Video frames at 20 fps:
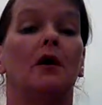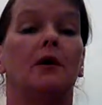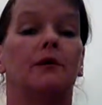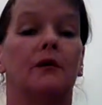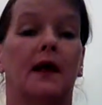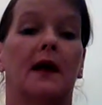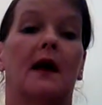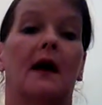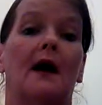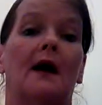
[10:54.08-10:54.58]

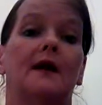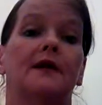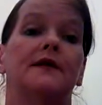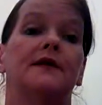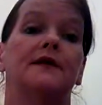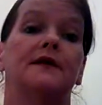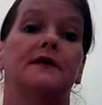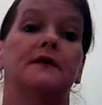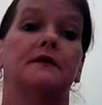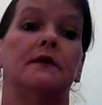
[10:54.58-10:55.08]
regards
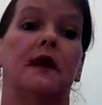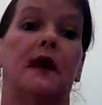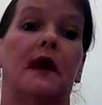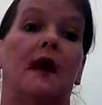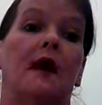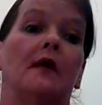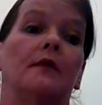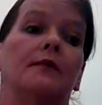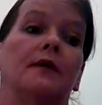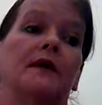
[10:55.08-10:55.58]
to
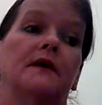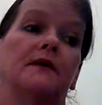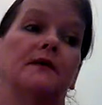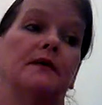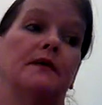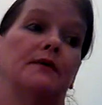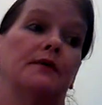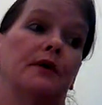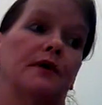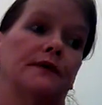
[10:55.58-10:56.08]
now because
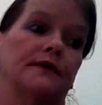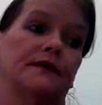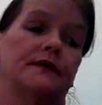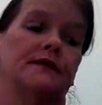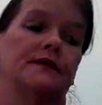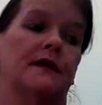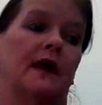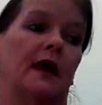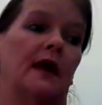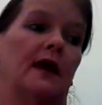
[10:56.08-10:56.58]
the person's
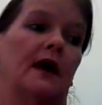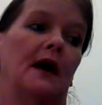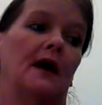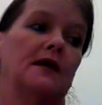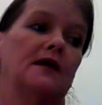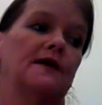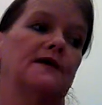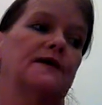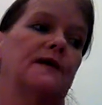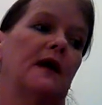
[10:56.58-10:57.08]
getting out
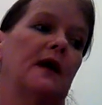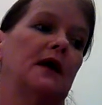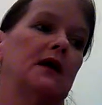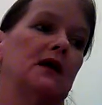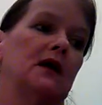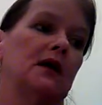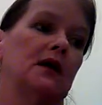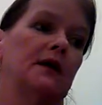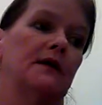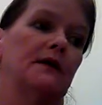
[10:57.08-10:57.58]
of
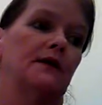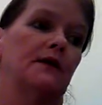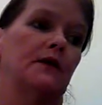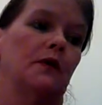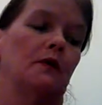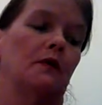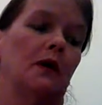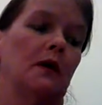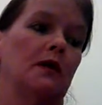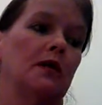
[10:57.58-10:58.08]
jail, and if you
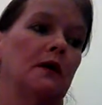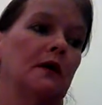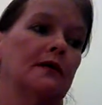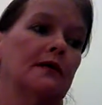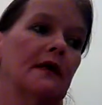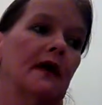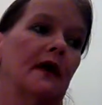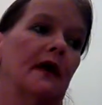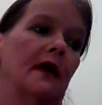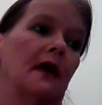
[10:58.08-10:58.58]
want to look
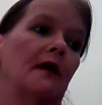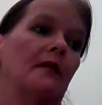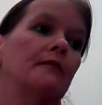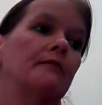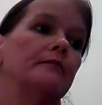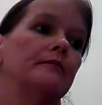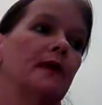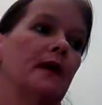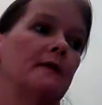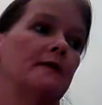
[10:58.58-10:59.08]
that up,
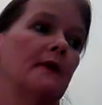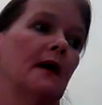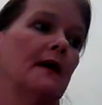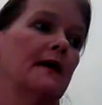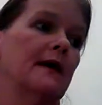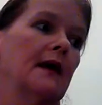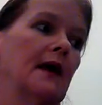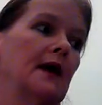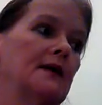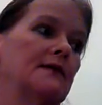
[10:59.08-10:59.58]
be my
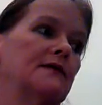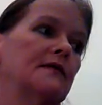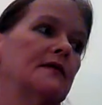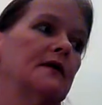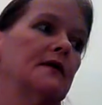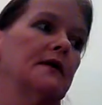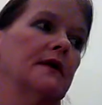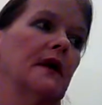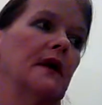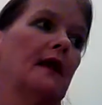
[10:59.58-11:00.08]
guest,
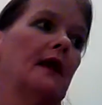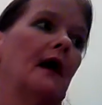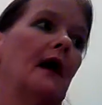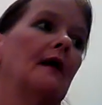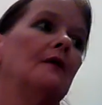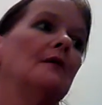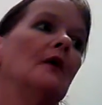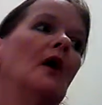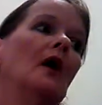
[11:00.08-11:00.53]
look it up.